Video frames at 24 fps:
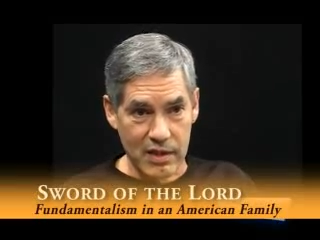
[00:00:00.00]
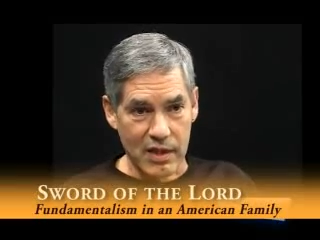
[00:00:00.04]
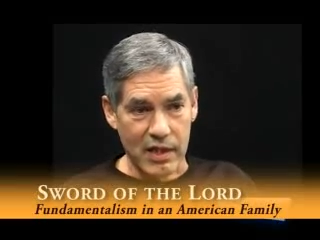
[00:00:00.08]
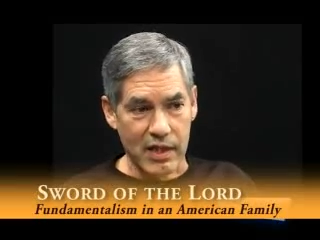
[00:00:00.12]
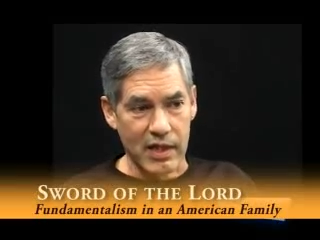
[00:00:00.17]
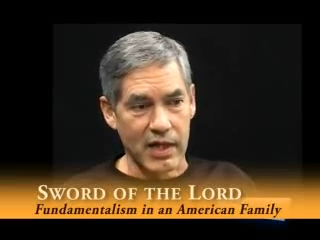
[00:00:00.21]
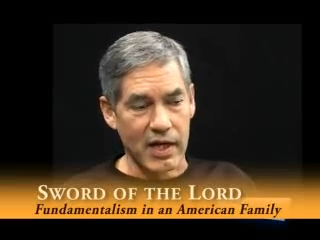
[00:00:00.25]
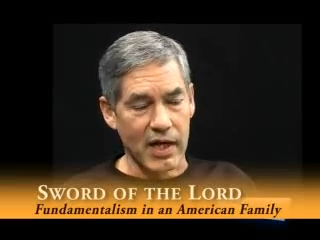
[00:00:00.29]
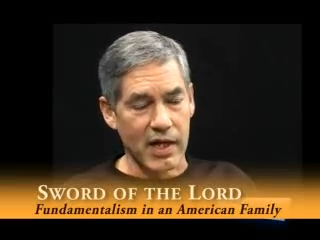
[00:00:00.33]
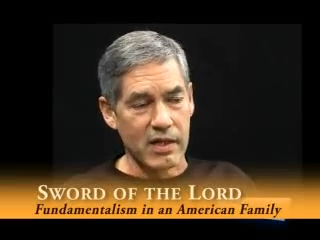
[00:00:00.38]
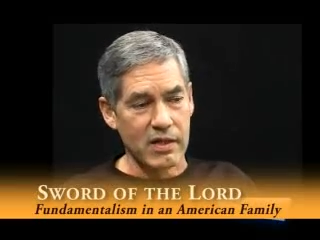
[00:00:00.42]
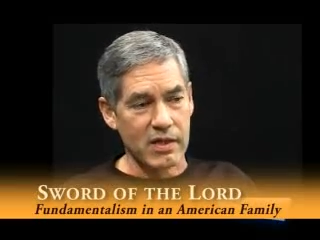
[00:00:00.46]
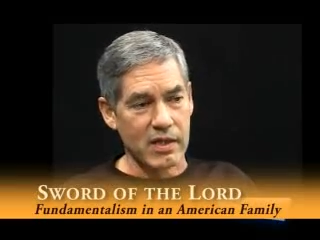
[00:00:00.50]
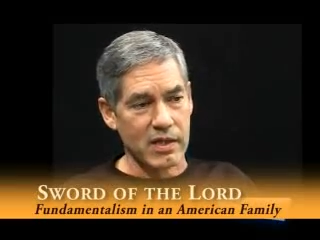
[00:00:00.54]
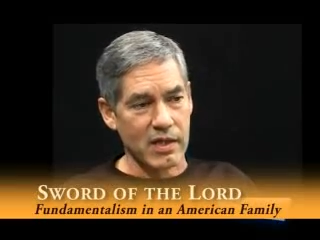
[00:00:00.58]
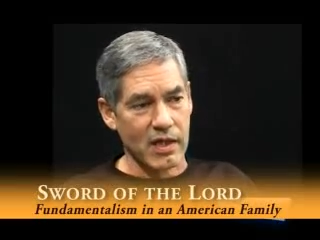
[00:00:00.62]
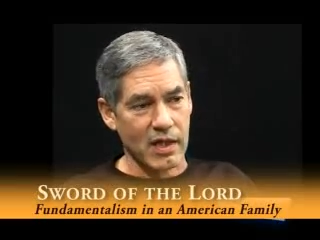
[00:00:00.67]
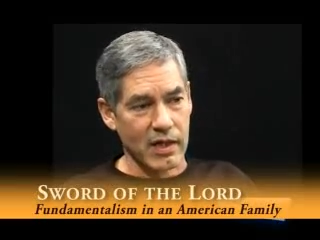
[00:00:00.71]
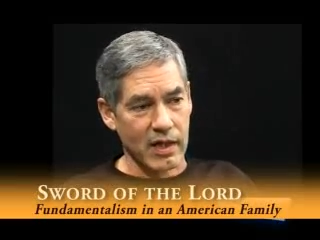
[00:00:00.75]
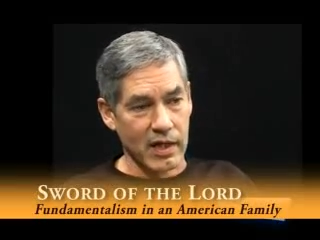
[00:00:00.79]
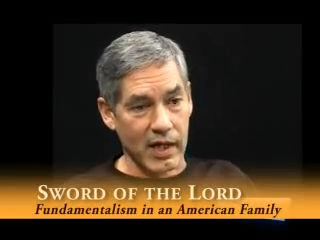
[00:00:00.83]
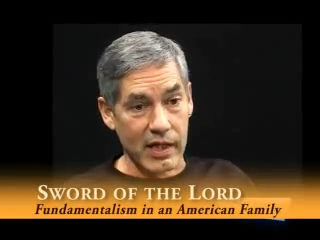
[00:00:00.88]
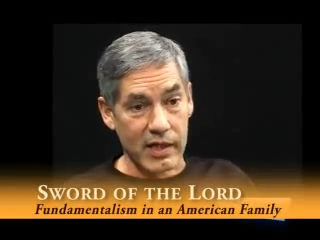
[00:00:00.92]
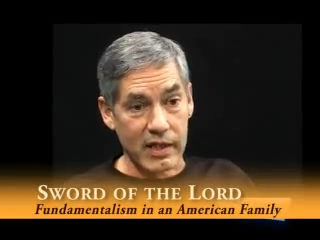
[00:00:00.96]
And
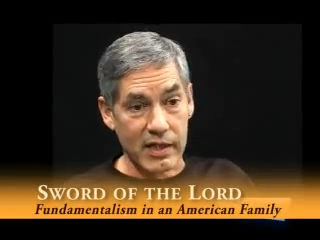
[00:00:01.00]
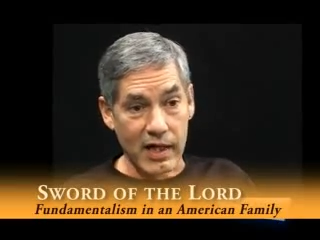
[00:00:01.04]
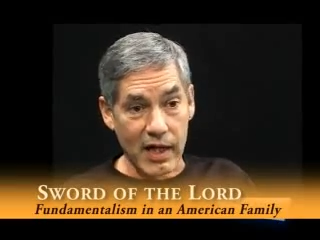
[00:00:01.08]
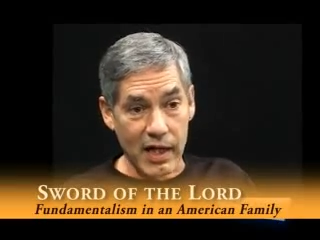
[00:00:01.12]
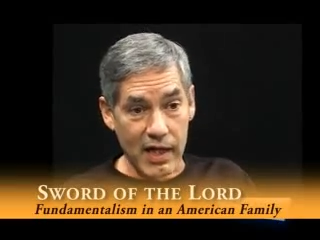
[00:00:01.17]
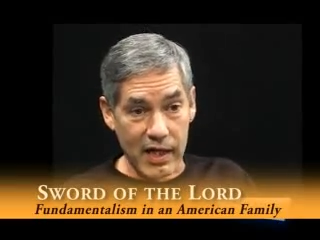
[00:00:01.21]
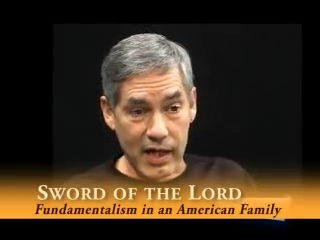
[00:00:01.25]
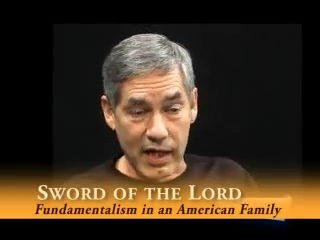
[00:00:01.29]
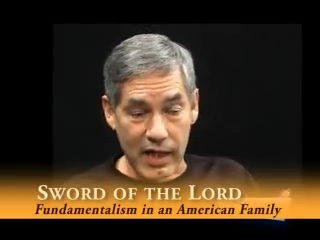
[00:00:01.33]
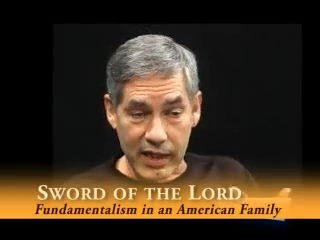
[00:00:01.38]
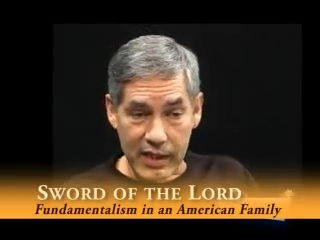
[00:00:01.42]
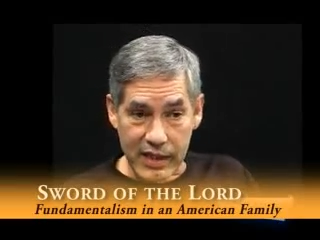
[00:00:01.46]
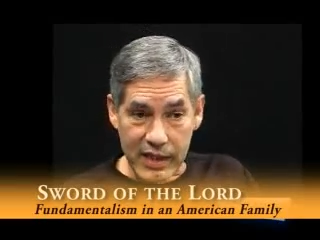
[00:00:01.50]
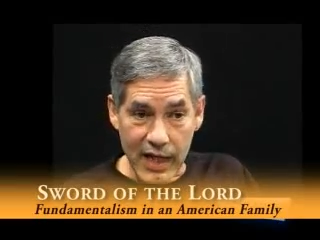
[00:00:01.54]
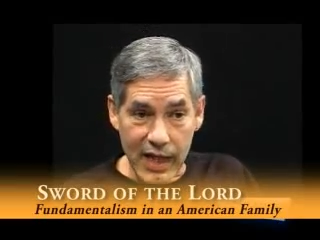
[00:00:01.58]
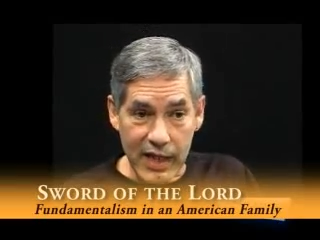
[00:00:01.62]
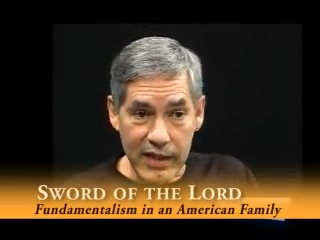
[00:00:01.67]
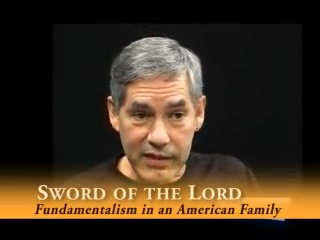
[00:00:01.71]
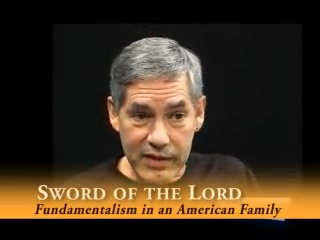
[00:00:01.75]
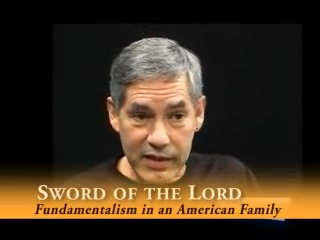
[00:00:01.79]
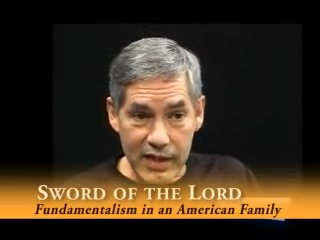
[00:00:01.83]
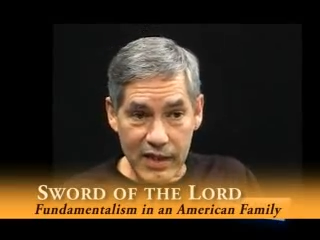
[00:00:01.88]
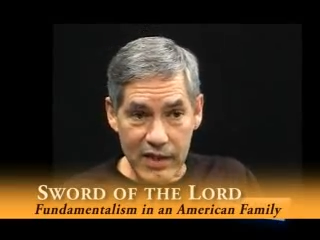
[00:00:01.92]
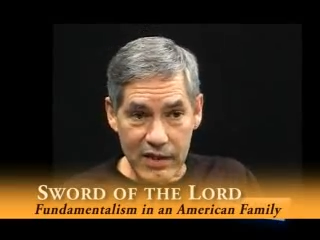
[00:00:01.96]
I
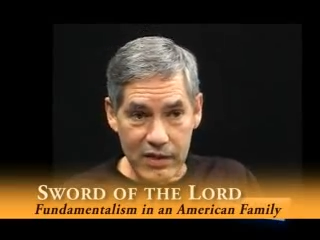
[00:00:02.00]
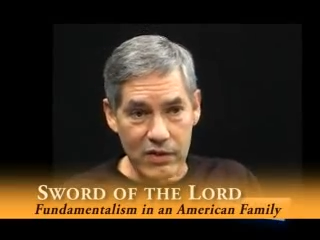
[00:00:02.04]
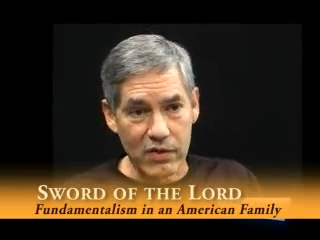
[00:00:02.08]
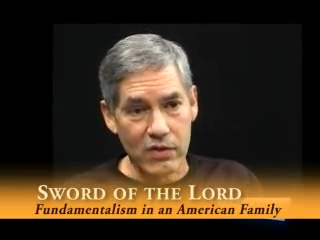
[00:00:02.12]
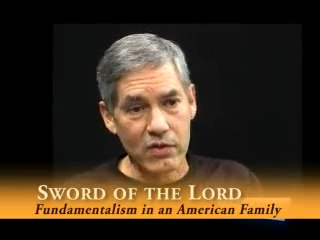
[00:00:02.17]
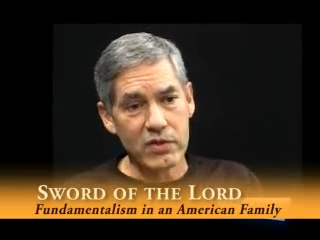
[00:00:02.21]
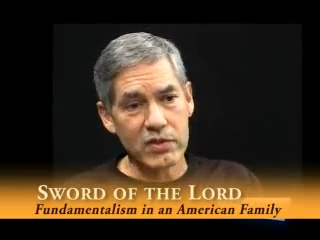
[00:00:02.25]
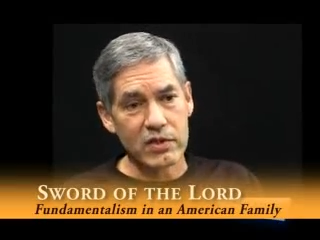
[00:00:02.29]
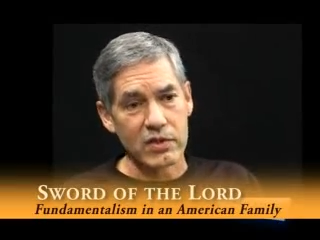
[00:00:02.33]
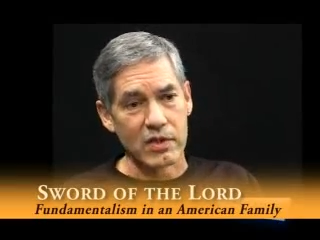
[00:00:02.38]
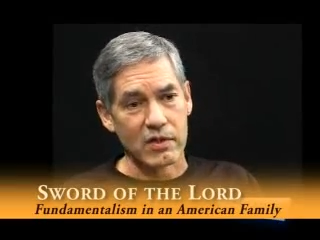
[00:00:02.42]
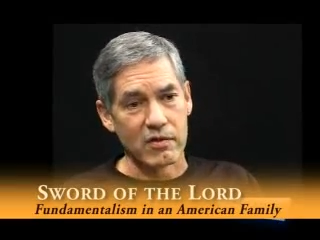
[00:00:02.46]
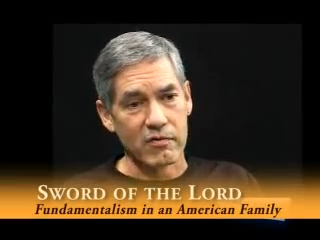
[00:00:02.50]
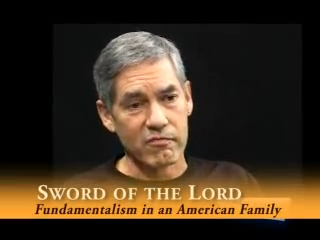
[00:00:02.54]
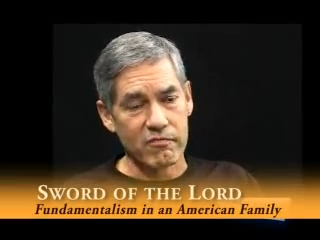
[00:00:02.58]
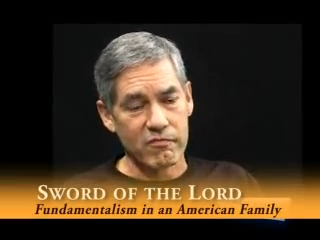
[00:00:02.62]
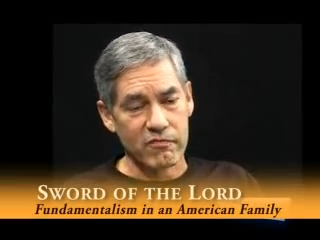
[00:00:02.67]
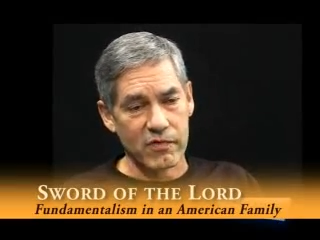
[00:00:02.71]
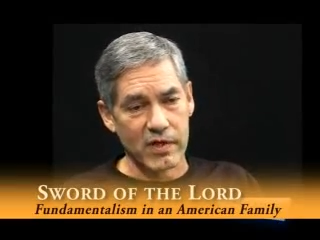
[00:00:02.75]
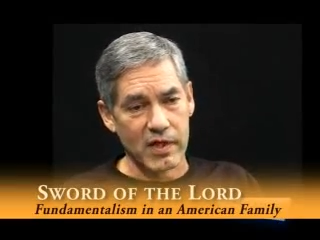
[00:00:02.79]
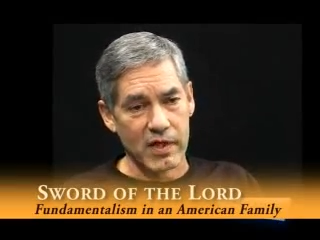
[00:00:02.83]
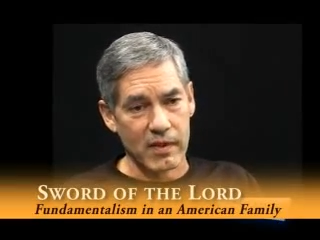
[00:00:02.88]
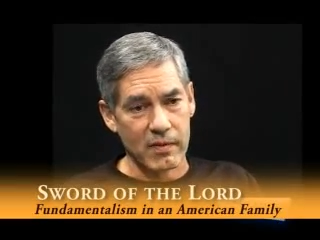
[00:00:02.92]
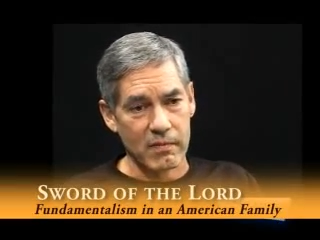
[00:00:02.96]
got that notion
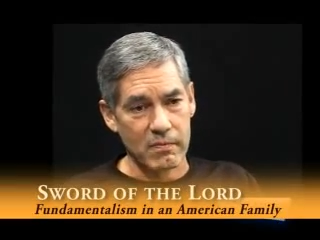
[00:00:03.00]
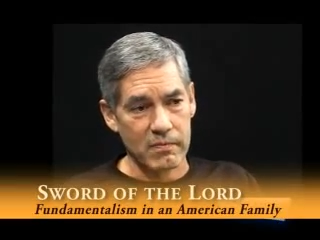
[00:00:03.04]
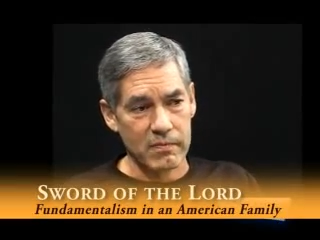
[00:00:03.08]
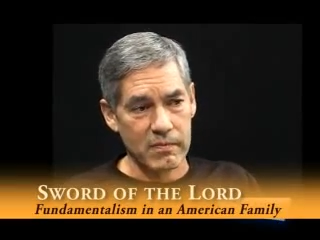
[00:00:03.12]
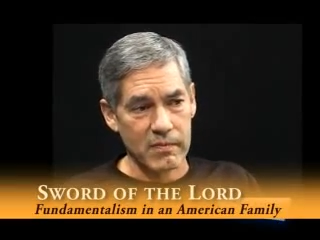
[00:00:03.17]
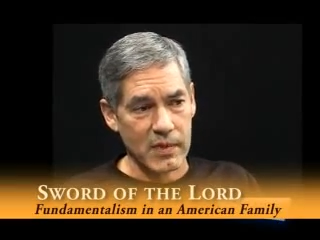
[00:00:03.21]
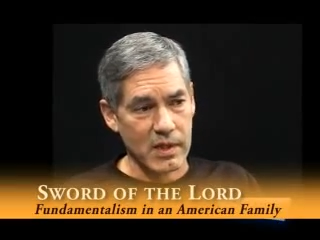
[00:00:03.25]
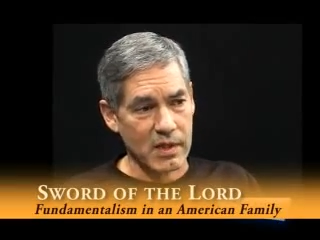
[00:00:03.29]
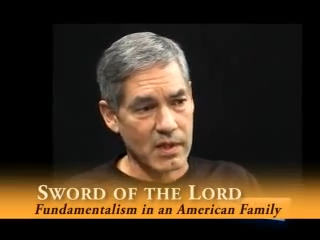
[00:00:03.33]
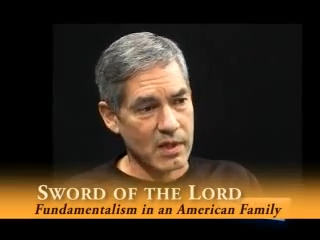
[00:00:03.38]
from